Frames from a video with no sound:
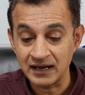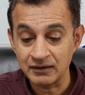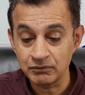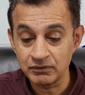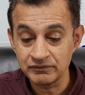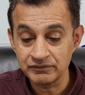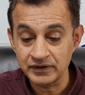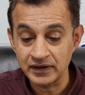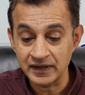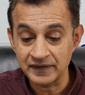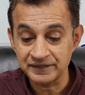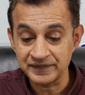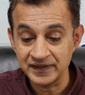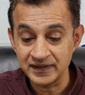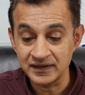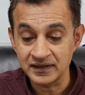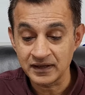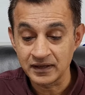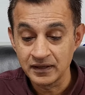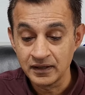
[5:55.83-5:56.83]
However, I
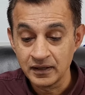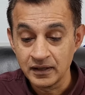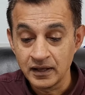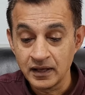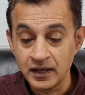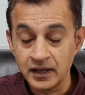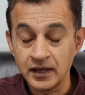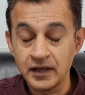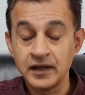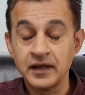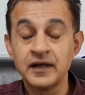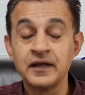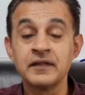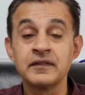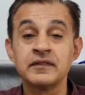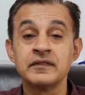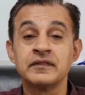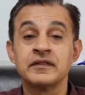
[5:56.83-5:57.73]
think uh,